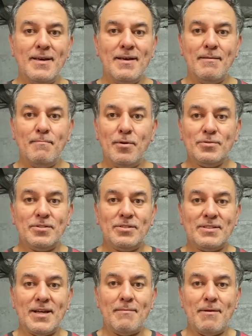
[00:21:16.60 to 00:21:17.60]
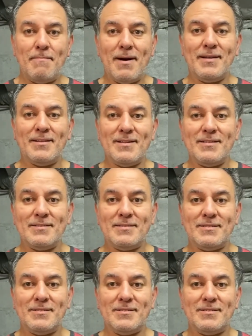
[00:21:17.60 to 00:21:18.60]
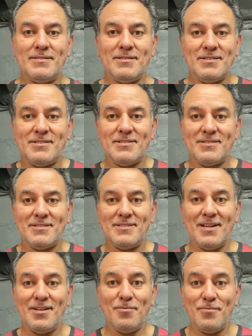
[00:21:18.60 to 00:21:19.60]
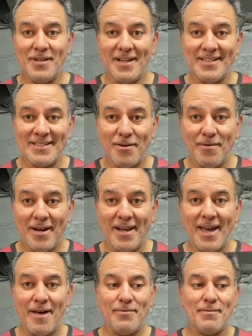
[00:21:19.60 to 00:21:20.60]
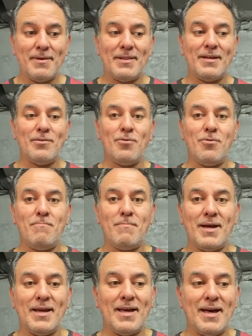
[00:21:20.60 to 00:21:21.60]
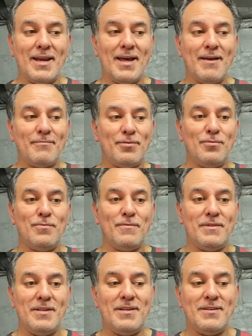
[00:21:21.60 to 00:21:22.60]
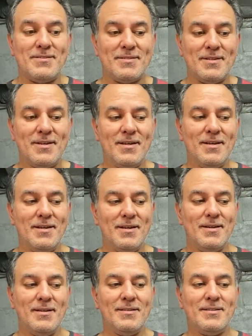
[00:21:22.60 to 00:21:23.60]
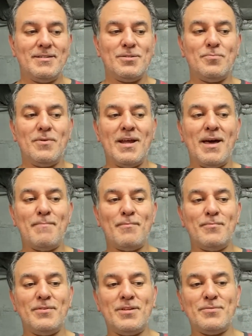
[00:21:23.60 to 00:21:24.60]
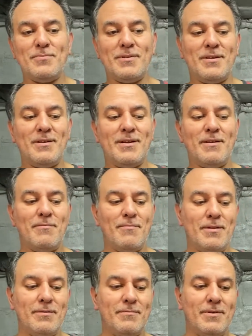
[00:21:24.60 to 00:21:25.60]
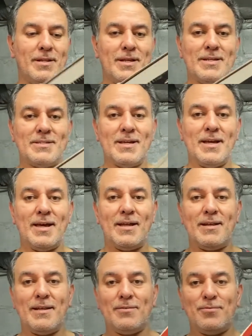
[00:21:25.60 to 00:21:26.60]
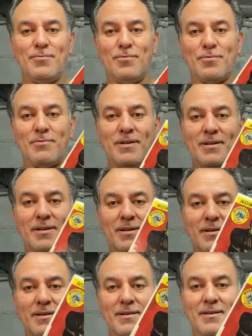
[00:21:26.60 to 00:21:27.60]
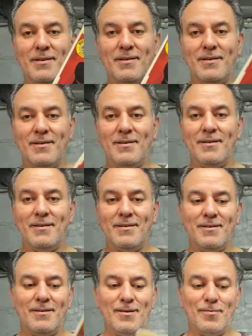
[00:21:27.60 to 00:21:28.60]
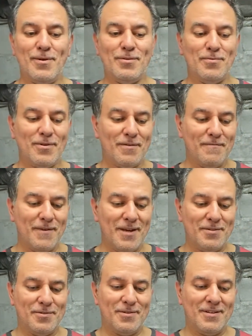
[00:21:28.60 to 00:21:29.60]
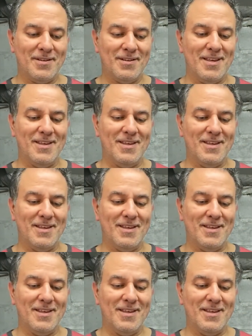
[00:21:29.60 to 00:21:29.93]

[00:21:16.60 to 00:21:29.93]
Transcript: Most of the time I buy things because I don't realize I already have them, and then go, oh my God, I have 2 of these. This is what happened with this one here. I never really realized I had like 2 or 3, and I went to a convention and